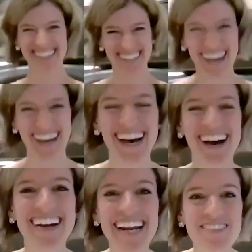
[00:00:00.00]
Yeah,
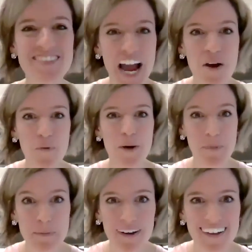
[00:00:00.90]
we're gonna have to hire more
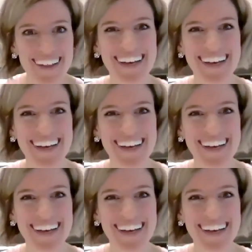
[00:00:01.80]
people.